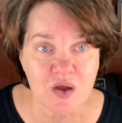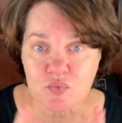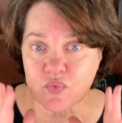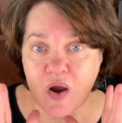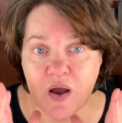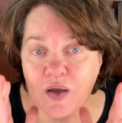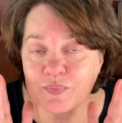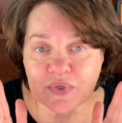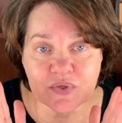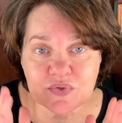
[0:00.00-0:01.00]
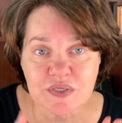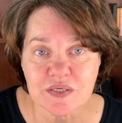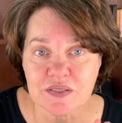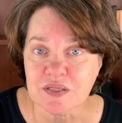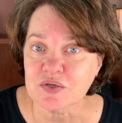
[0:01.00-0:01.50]
raw
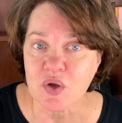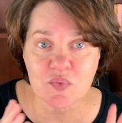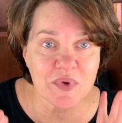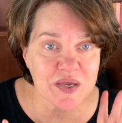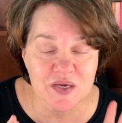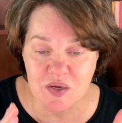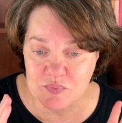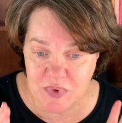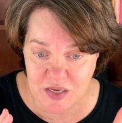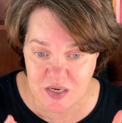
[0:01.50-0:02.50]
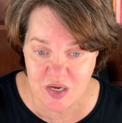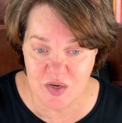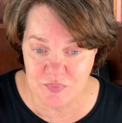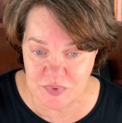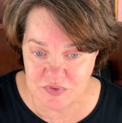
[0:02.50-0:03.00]
beauty, the no makeup,
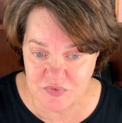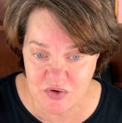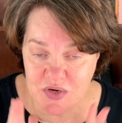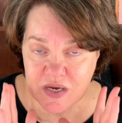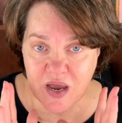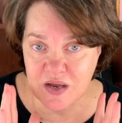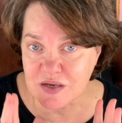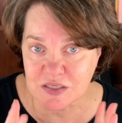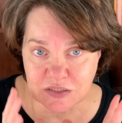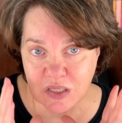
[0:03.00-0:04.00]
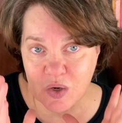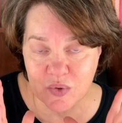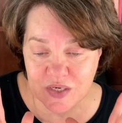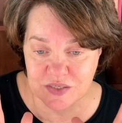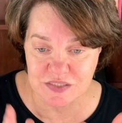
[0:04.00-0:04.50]
a very
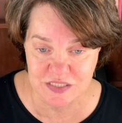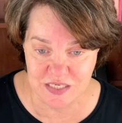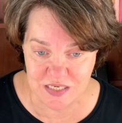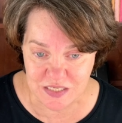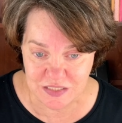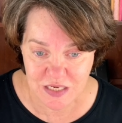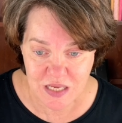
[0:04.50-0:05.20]
glowy skin.